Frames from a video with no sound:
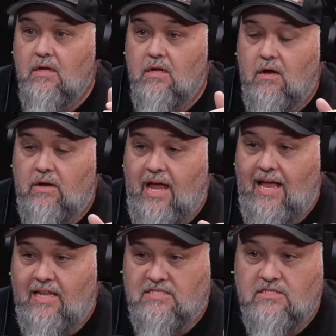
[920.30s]
Okay. I
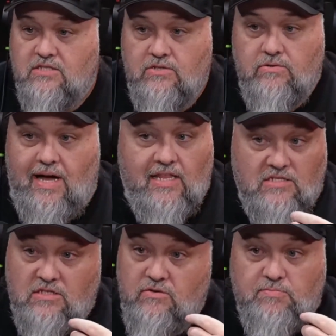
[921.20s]
listen to
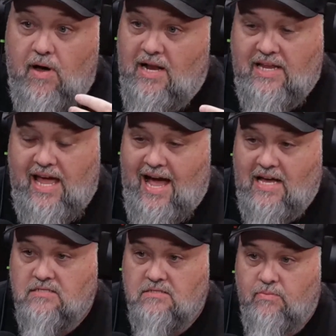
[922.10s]
his
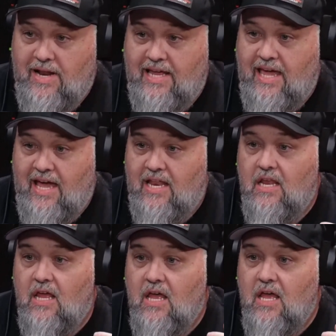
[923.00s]
podcasts when I can.
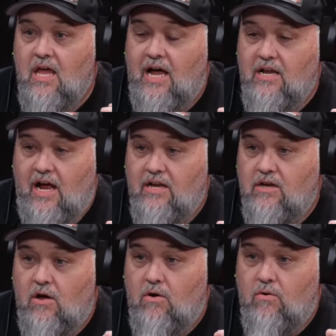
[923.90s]
I
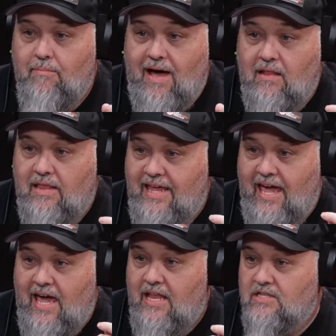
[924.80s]
know about
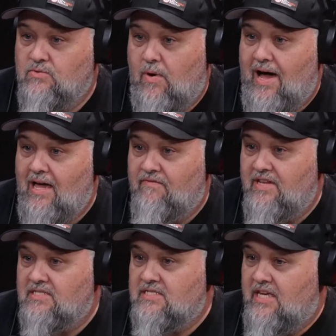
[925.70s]
Leanne, his wife,
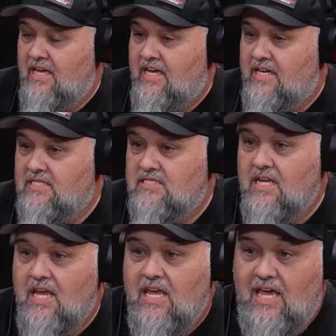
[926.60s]
and his kids,
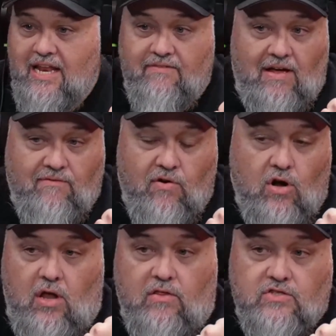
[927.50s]
and I've
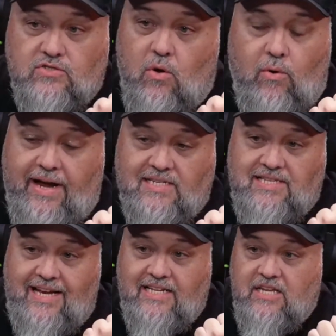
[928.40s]
heard all the stories
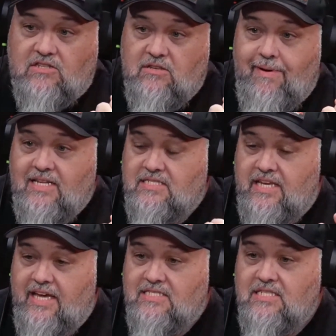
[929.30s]
that he tells about his
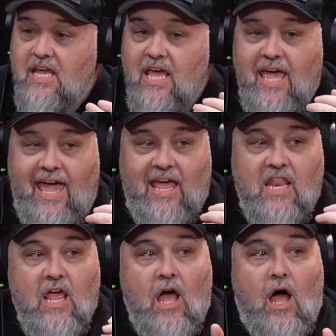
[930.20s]
kids.
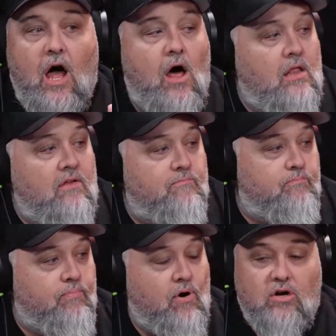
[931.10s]
And all of
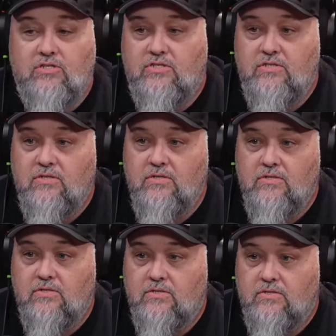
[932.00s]
Bert's
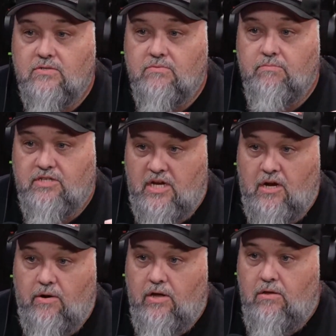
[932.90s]

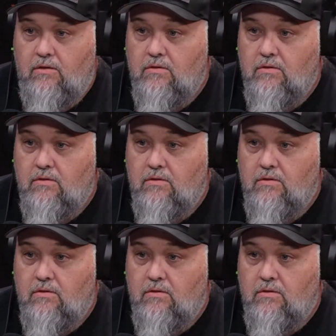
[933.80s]
material